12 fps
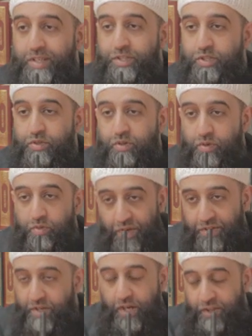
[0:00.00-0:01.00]
want
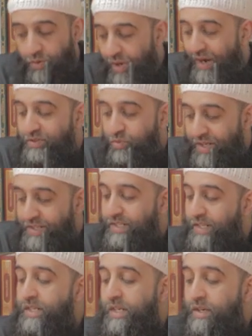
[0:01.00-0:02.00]
what the other wives
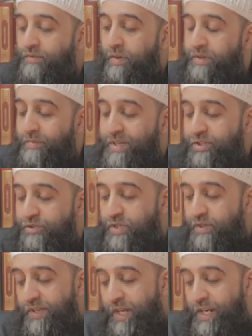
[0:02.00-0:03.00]
wanted from the
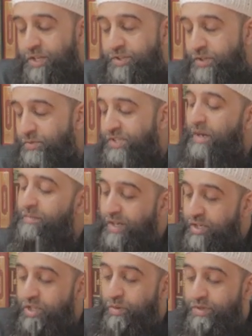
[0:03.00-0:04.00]
Messenger of Allah
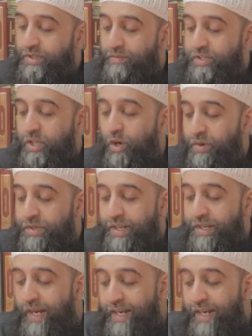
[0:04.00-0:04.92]
because she was obviously older in